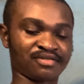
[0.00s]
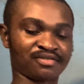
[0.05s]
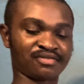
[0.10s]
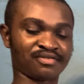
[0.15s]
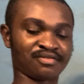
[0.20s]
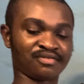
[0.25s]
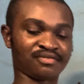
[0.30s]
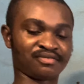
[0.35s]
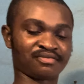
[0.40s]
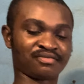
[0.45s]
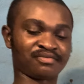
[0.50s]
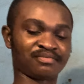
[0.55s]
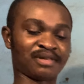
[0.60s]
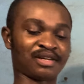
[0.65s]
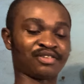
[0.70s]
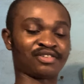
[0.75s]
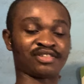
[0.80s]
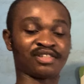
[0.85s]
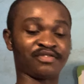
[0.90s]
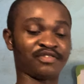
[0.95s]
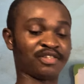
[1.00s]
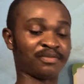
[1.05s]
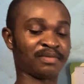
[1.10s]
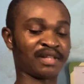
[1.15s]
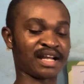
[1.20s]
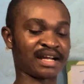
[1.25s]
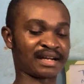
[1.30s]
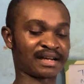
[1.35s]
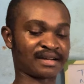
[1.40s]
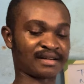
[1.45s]
So you might just leave it
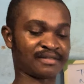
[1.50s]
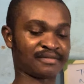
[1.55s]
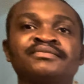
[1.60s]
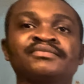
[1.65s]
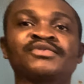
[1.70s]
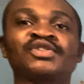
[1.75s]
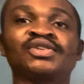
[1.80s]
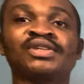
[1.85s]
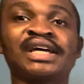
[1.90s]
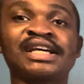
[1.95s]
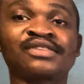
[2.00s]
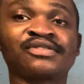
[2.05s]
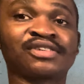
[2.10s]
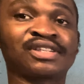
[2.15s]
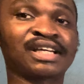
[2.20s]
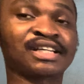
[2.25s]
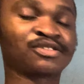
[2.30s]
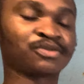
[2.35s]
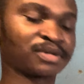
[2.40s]
blank. So that's for search